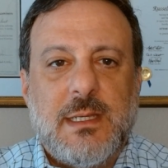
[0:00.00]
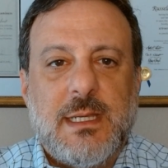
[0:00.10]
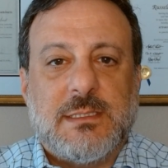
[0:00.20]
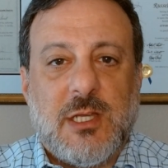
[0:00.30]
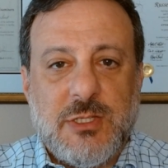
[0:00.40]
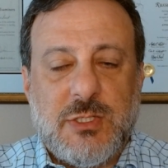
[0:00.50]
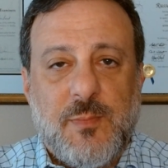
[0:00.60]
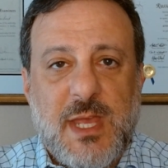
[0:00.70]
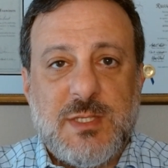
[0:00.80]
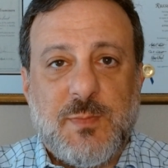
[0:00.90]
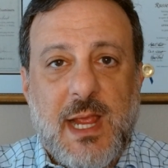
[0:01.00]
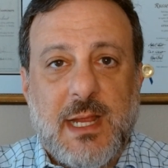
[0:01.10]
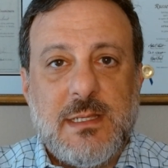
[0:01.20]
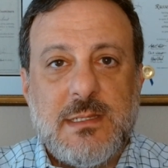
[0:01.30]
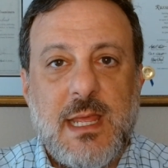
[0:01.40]
It's also a best
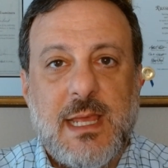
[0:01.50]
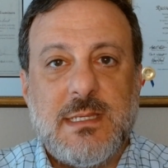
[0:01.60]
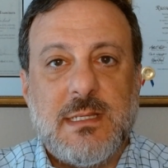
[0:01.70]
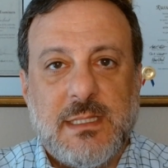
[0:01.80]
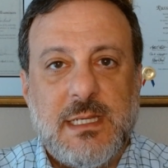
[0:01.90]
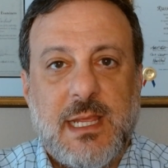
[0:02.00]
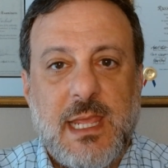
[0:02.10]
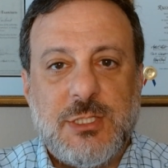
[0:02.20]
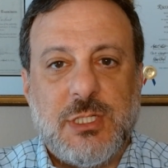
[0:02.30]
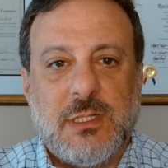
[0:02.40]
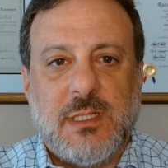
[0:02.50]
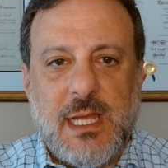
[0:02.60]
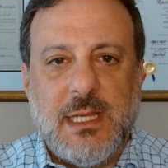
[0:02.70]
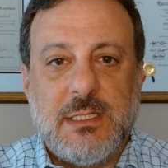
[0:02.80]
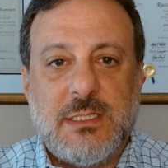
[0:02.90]
practice as a litigation client